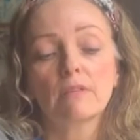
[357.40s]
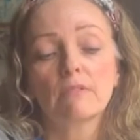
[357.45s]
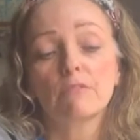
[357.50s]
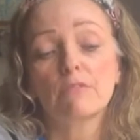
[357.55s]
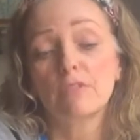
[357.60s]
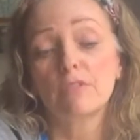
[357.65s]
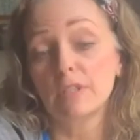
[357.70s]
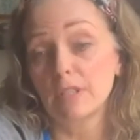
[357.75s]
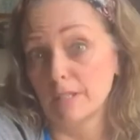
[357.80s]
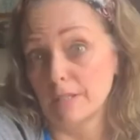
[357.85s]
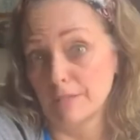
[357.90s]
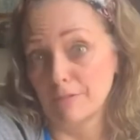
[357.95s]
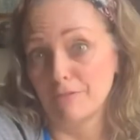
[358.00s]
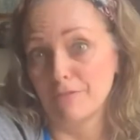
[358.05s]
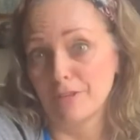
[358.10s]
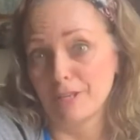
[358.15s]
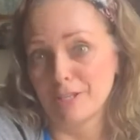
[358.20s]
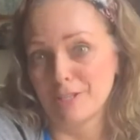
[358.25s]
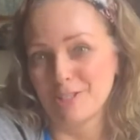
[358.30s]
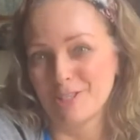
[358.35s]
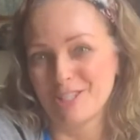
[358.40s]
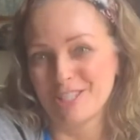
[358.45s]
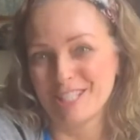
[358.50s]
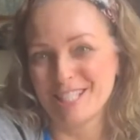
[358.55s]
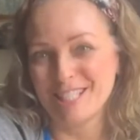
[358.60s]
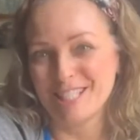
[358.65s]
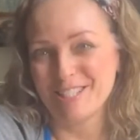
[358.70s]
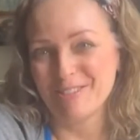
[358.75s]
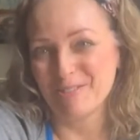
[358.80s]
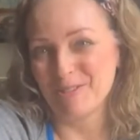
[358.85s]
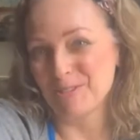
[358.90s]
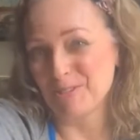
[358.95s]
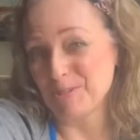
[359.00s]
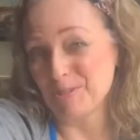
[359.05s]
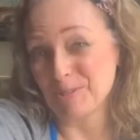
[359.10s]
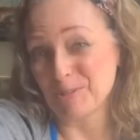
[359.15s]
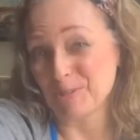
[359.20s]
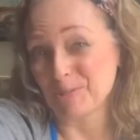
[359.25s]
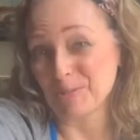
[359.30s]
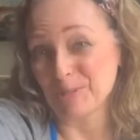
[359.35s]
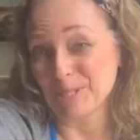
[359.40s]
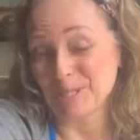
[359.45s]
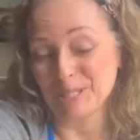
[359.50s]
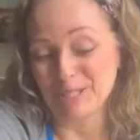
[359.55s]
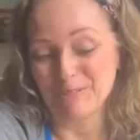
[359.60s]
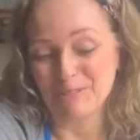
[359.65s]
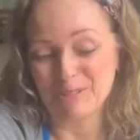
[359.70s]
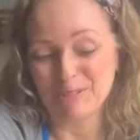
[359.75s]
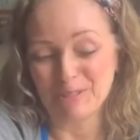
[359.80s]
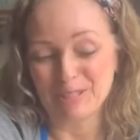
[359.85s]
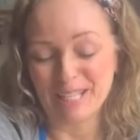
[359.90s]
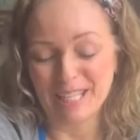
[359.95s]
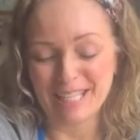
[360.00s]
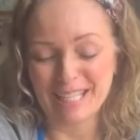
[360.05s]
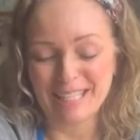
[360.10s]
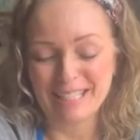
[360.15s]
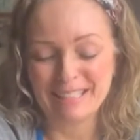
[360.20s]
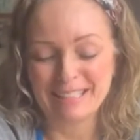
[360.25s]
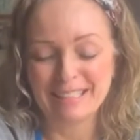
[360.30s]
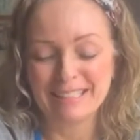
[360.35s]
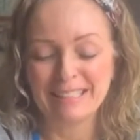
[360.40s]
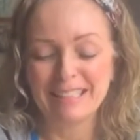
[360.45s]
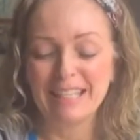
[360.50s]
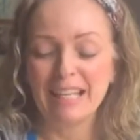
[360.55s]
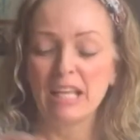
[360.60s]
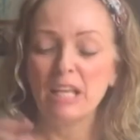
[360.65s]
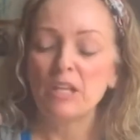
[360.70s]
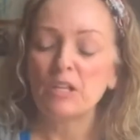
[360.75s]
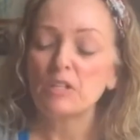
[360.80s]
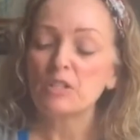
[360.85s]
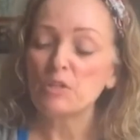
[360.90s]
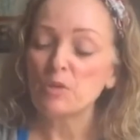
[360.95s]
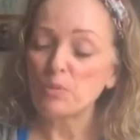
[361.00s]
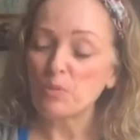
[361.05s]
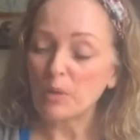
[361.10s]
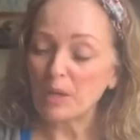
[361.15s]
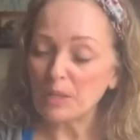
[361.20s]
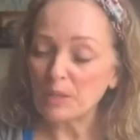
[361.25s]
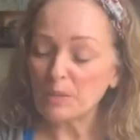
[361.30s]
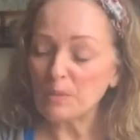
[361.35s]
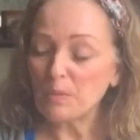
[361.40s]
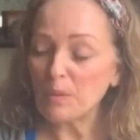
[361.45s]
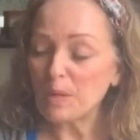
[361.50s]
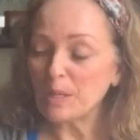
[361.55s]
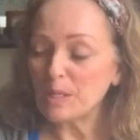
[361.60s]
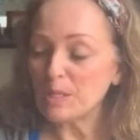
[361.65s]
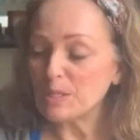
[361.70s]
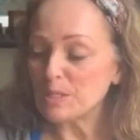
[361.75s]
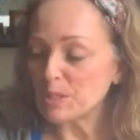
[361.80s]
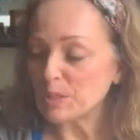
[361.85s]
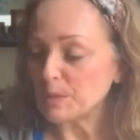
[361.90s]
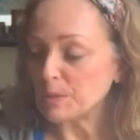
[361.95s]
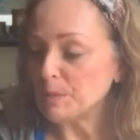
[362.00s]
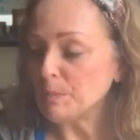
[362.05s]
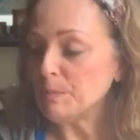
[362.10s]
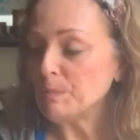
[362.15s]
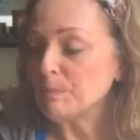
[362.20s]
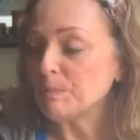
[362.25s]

vegan feta cheese. You could use real if you like. So what you want to do